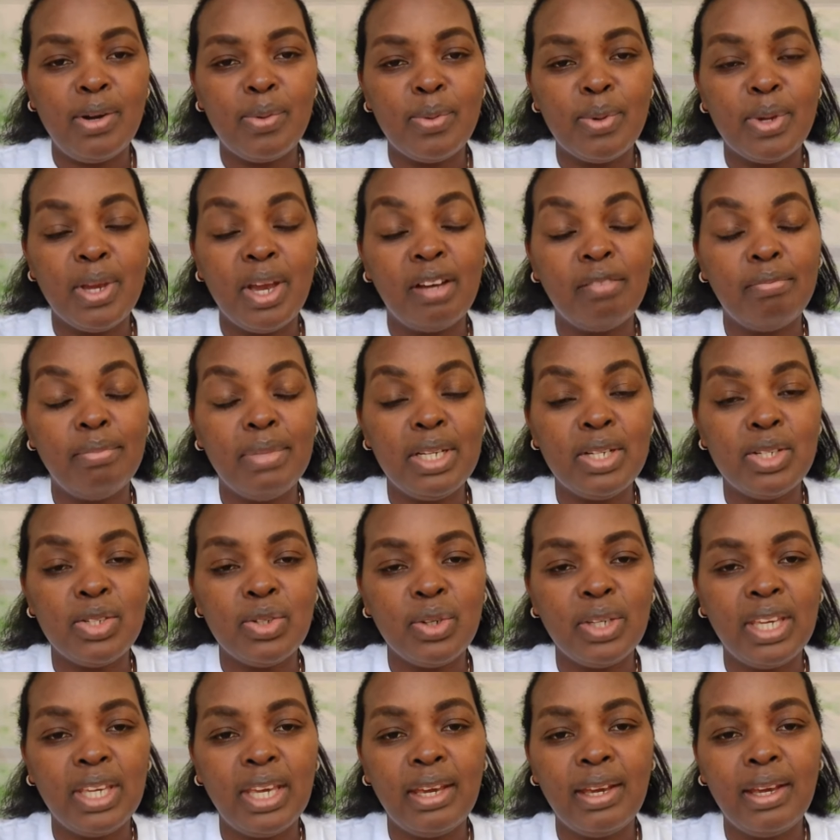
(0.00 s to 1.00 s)
We have been
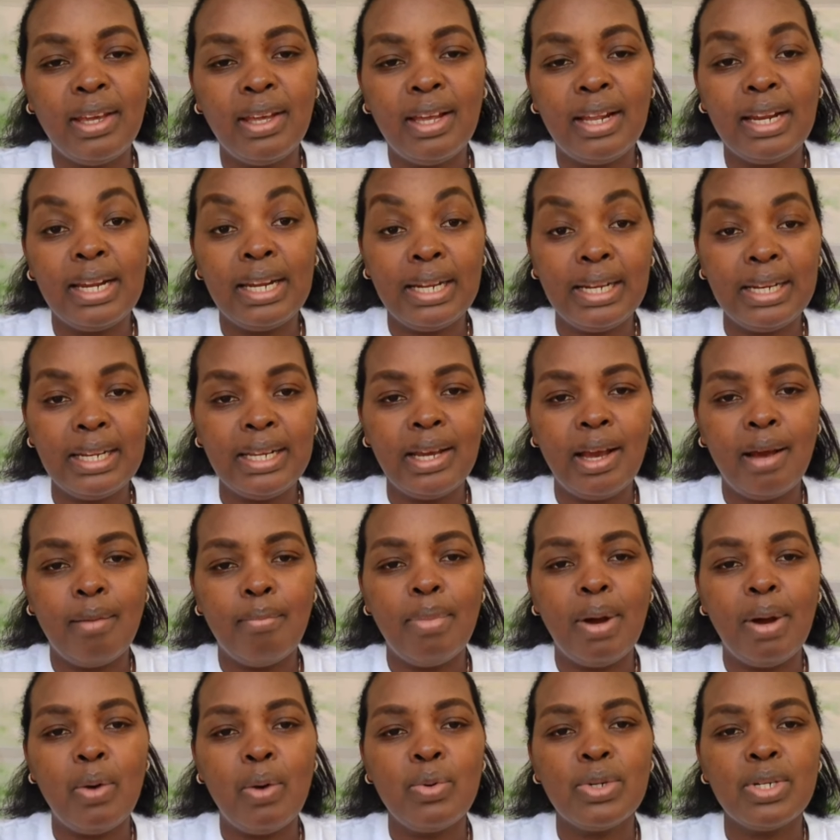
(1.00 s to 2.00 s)
talking lately
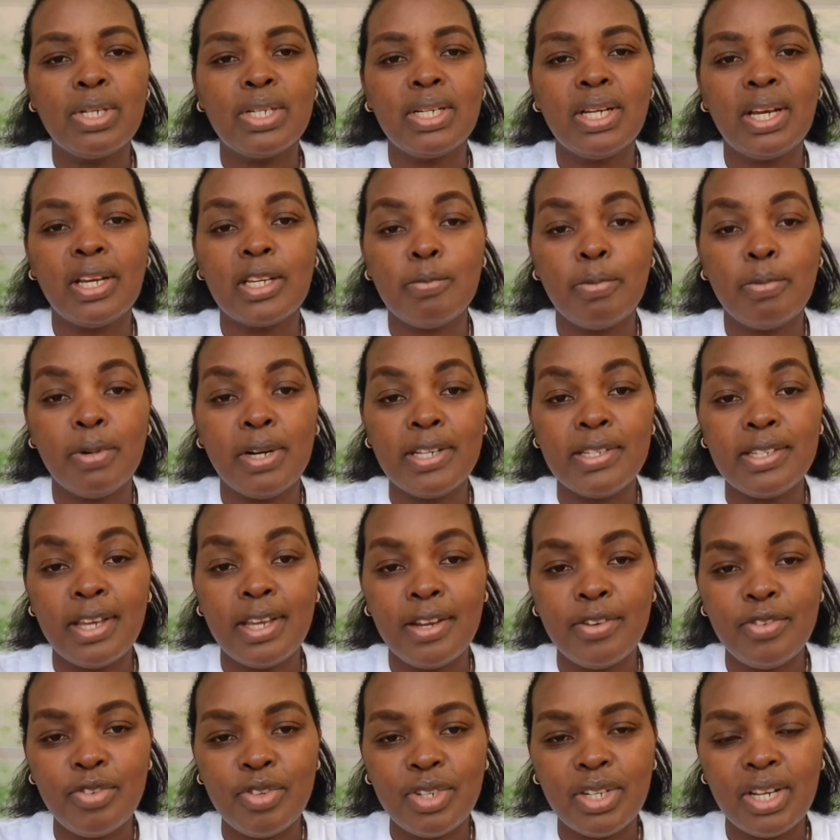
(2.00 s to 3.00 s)
about Express
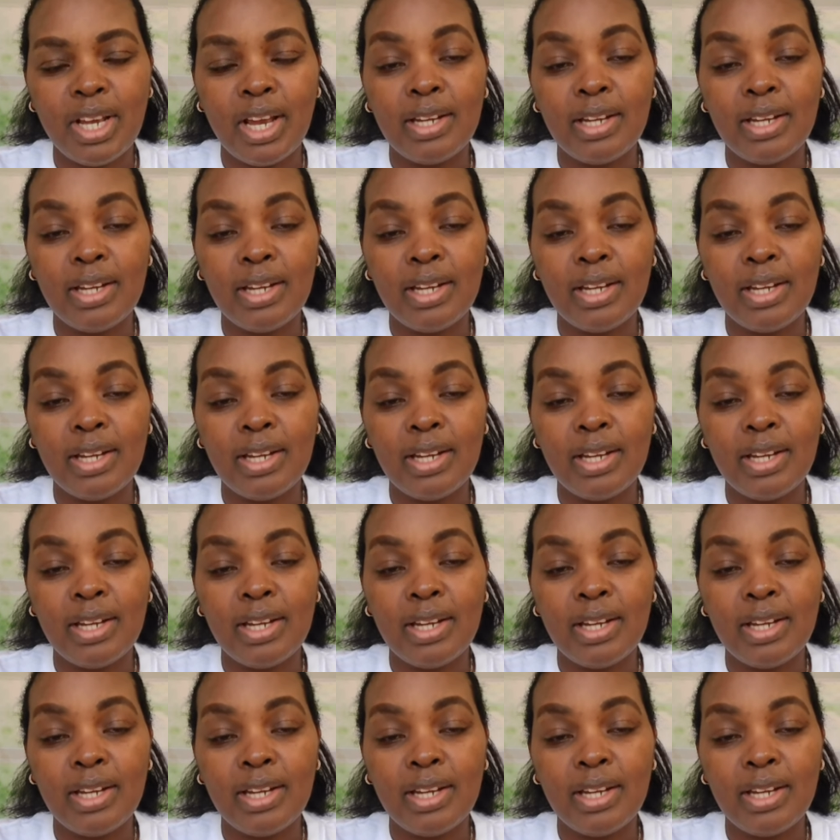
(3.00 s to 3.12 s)
Entry.